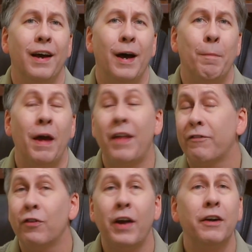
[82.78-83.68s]
um, and
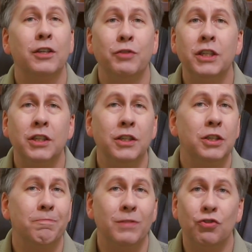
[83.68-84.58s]
that for various
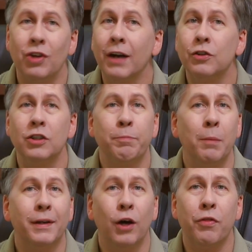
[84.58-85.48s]
reasons, doctors and
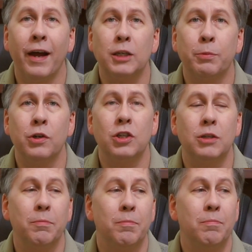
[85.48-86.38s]
public health
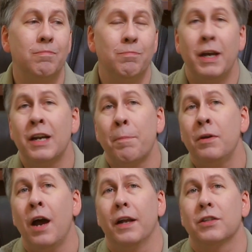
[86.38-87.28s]
experts may not
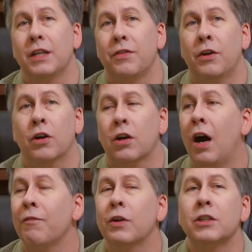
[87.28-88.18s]
be honest, that there are
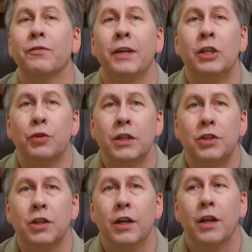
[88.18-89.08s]
conflicts of
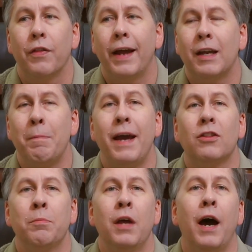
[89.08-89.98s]
interest that can
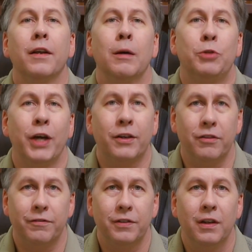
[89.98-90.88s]
make them not
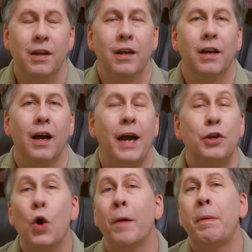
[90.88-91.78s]
objective. I
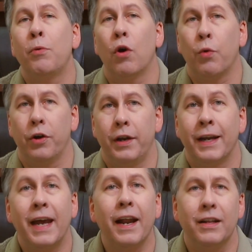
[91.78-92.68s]
know that people are worried,
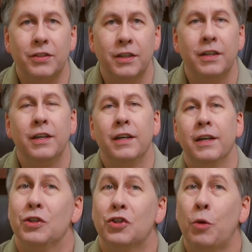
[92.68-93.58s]
I get it.
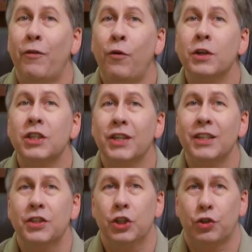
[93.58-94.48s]
So before
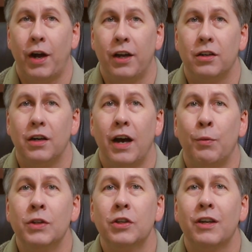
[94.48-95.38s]
discussing the trial, I
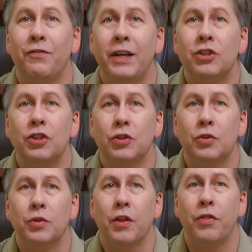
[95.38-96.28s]
want to convince
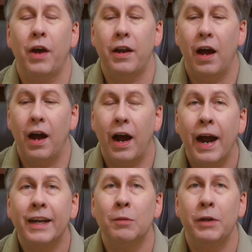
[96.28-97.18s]
you that
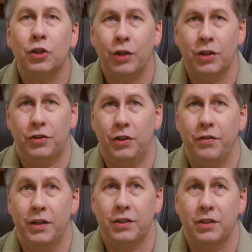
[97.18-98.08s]
I can be trusted
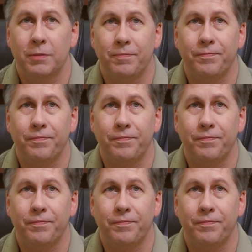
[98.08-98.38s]
on this.